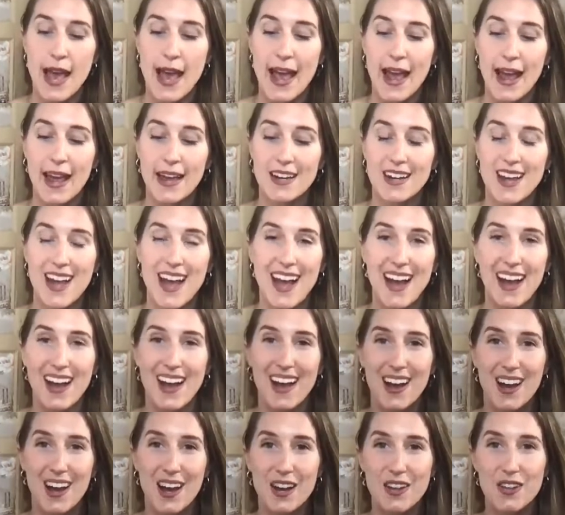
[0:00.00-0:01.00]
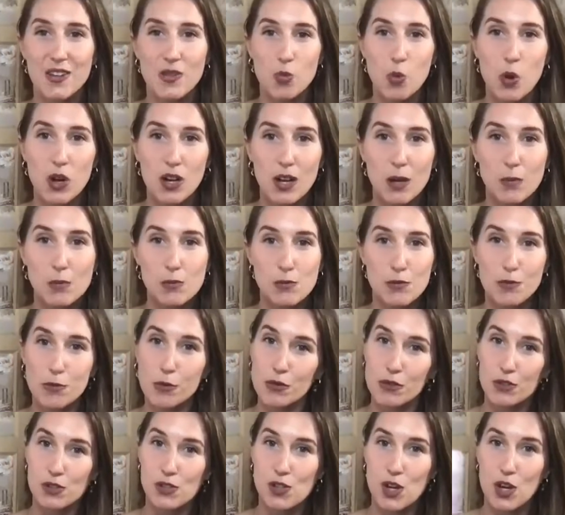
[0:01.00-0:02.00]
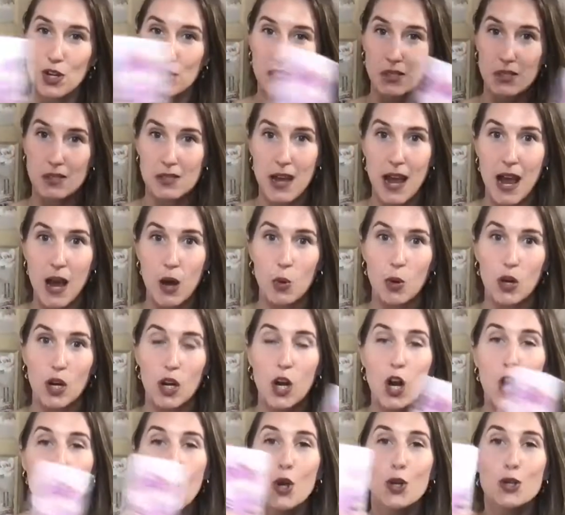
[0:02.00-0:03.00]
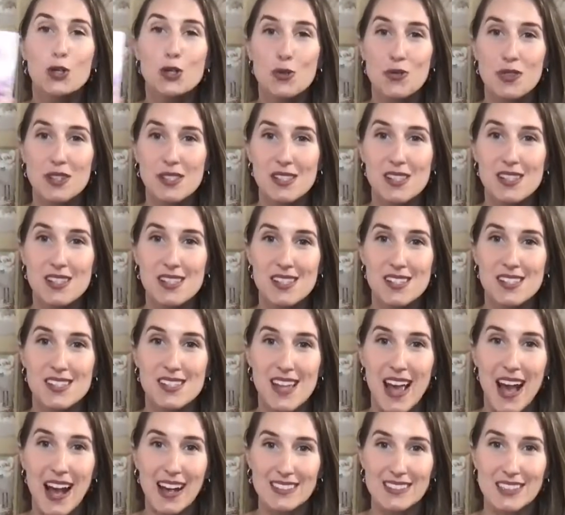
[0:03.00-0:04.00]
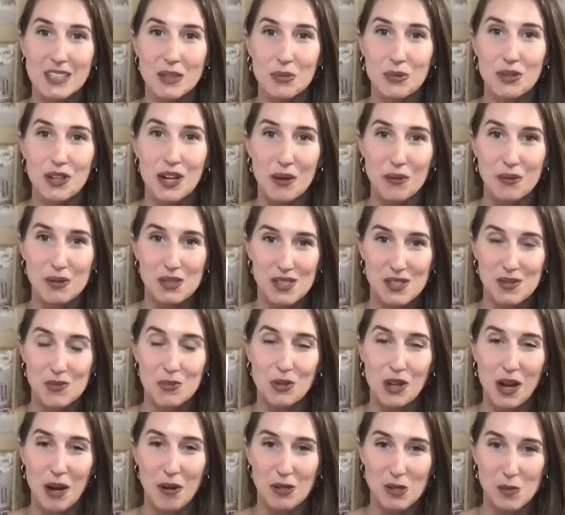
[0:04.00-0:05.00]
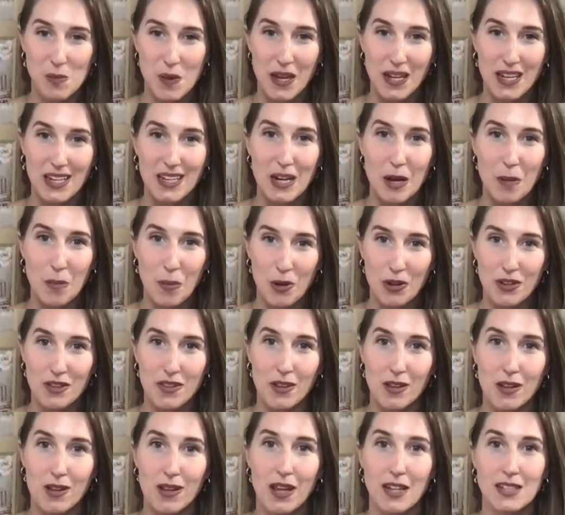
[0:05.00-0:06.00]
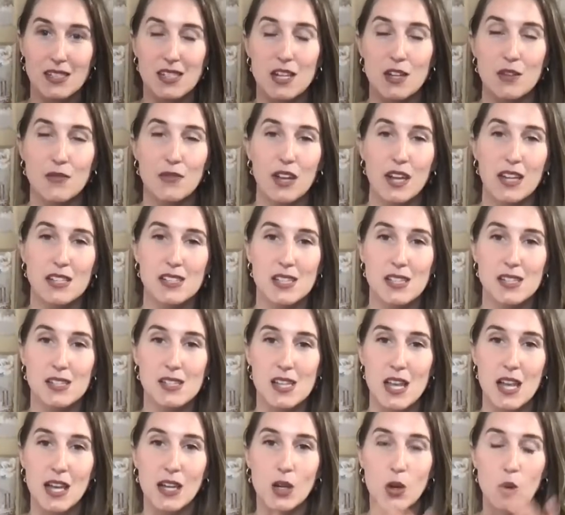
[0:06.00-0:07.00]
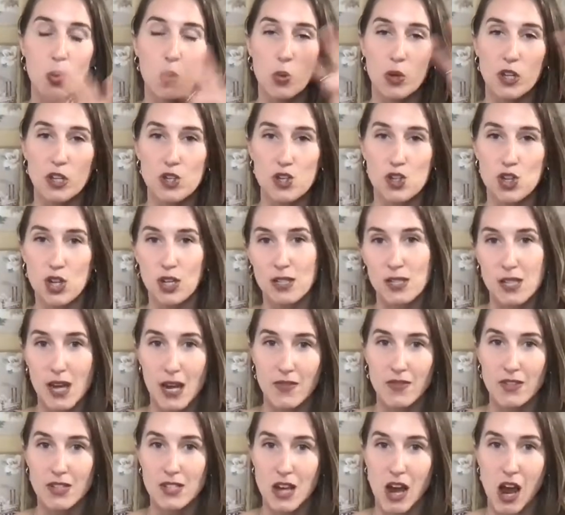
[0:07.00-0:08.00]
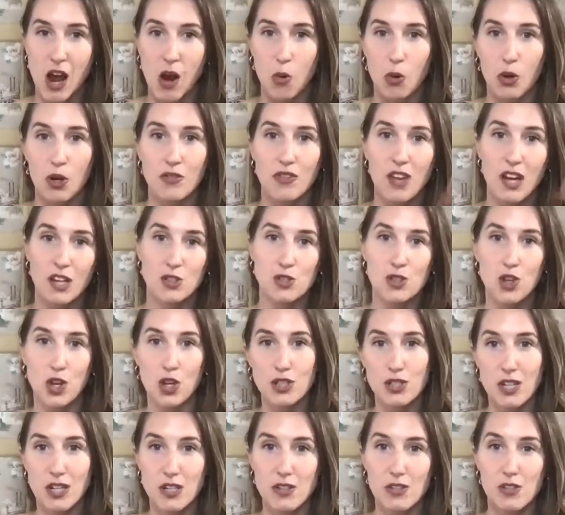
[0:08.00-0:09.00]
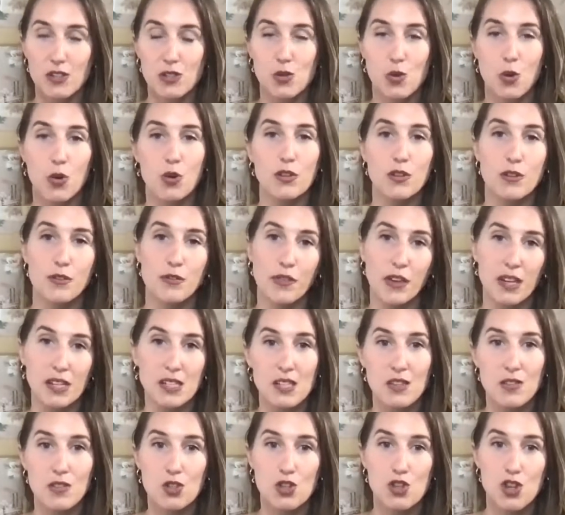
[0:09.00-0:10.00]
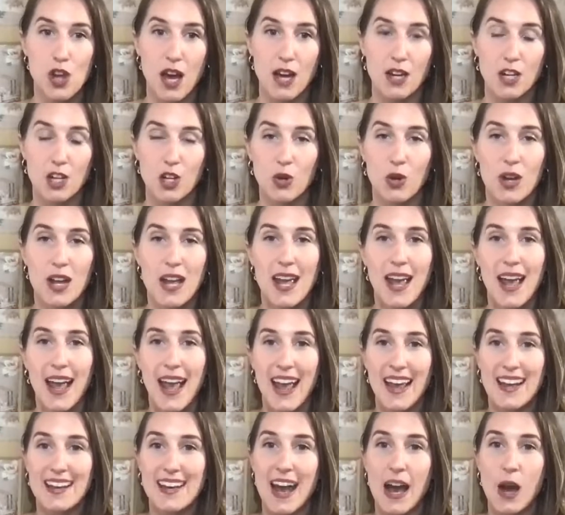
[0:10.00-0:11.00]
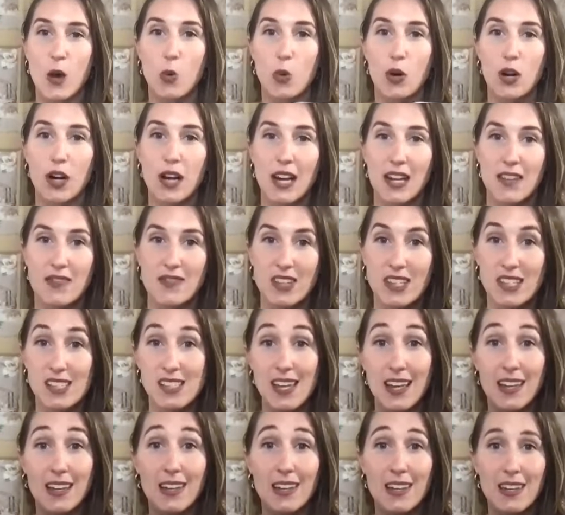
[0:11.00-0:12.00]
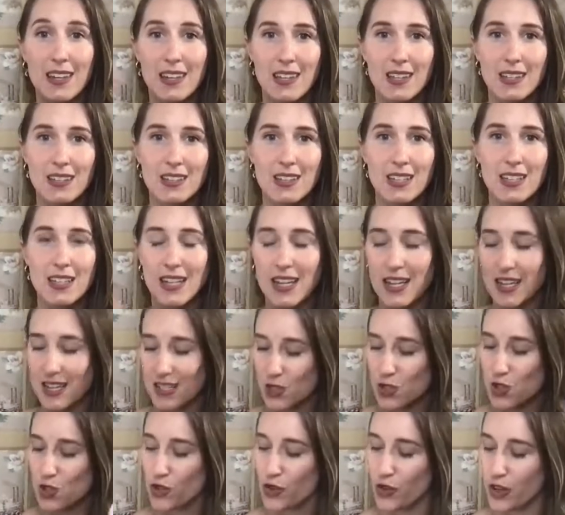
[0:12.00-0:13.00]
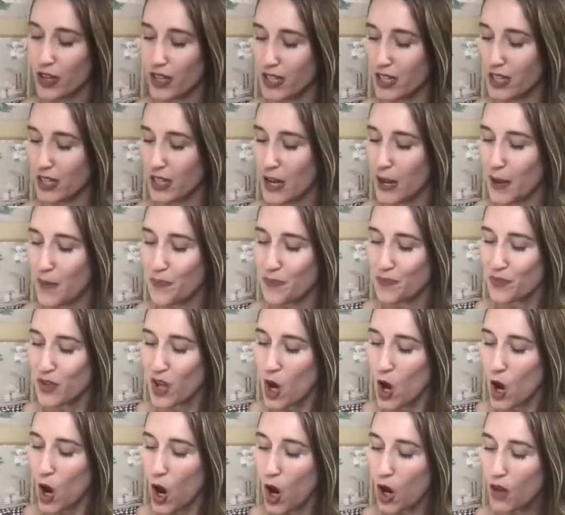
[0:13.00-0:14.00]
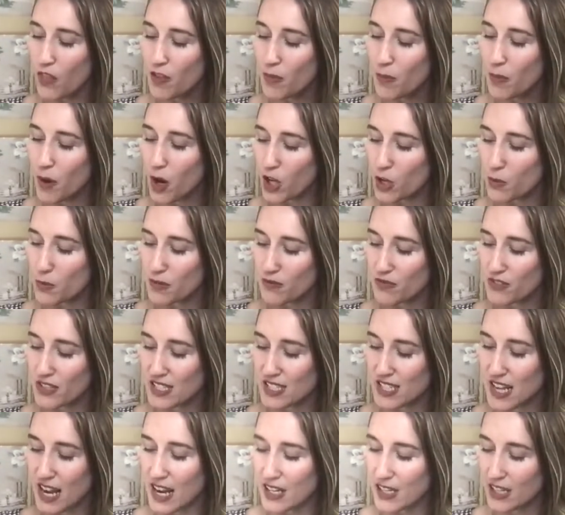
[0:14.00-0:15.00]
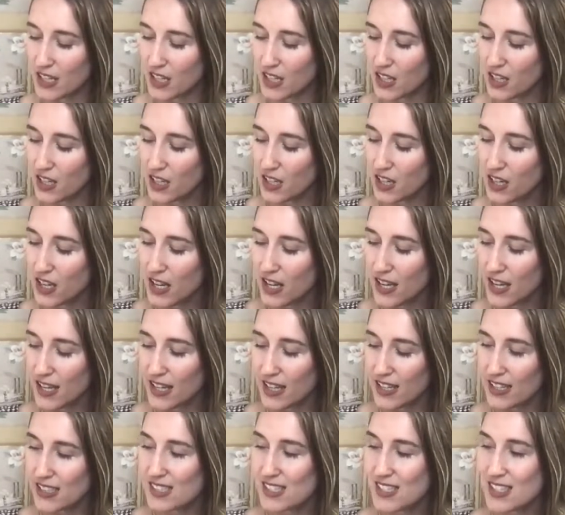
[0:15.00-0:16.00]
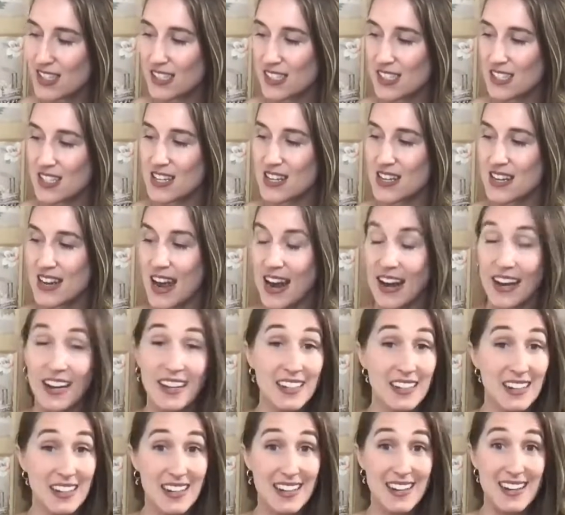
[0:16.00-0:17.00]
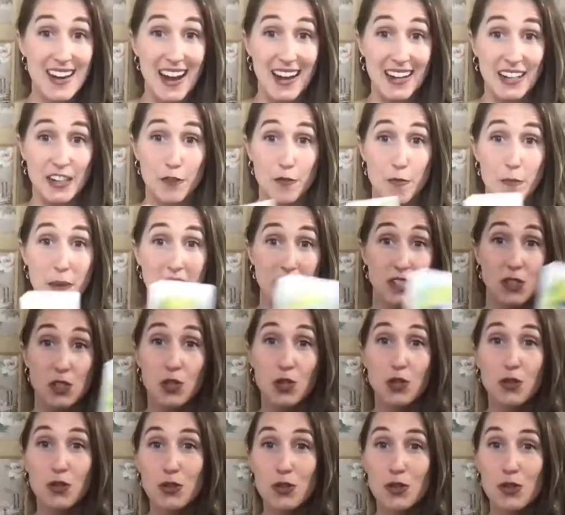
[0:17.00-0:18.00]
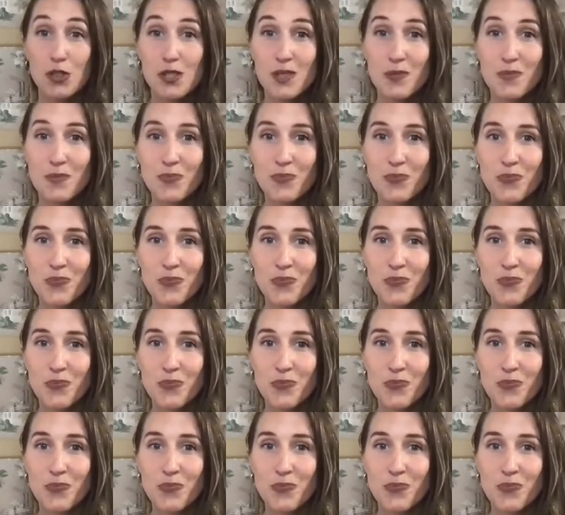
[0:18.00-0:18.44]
And what comes before the star is the tower. So this is exactly what I was picking up on in the collective. Is it's like we just had the tower, that dark night of the soul, the facing the shadow, and now we're in this like healing, integrating it. On the bottom of the deck here is this nine of pentacles.